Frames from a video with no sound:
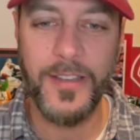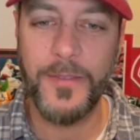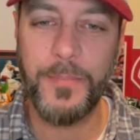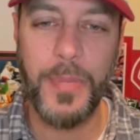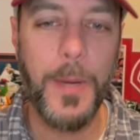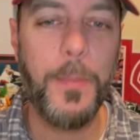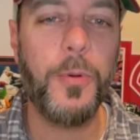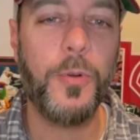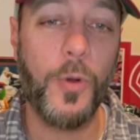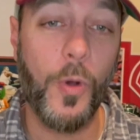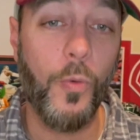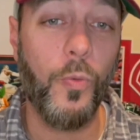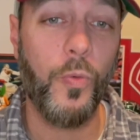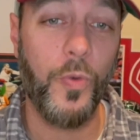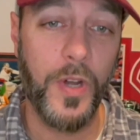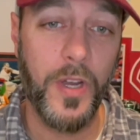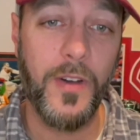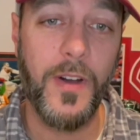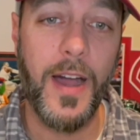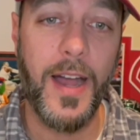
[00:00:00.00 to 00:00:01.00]
people don't
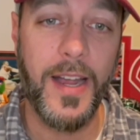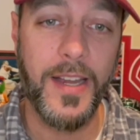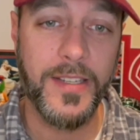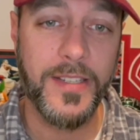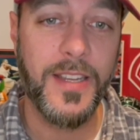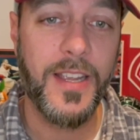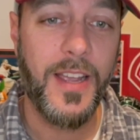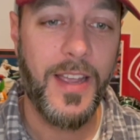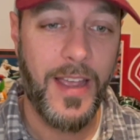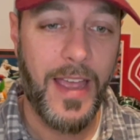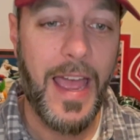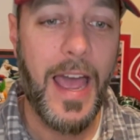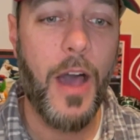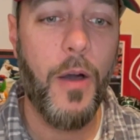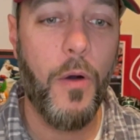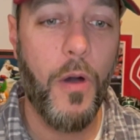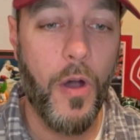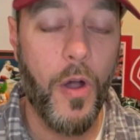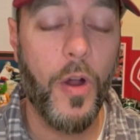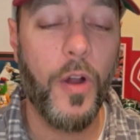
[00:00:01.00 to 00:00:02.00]
realize
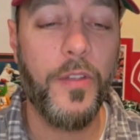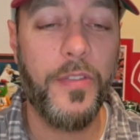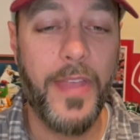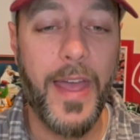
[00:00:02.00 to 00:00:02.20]
how hard